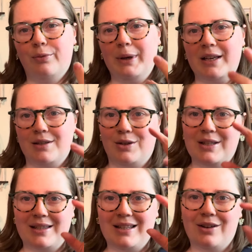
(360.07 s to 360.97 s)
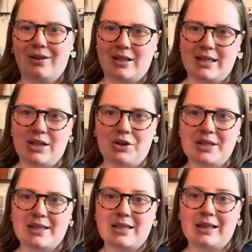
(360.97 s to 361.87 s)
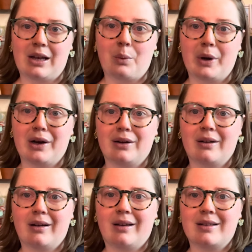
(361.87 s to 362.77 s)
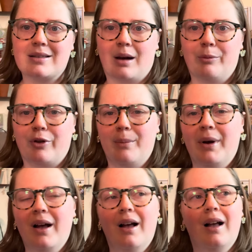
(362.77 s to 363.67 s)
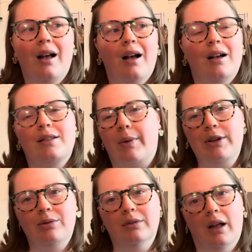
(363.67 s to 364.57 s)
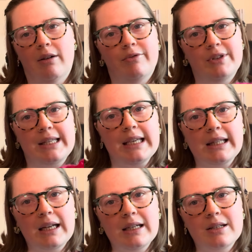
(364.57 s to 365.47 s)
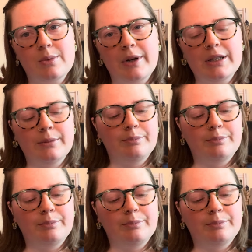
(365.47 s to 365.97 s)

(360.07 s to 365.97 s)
because you can see all the decreases and like where it's come from. So I don't love seeing that in a sweater,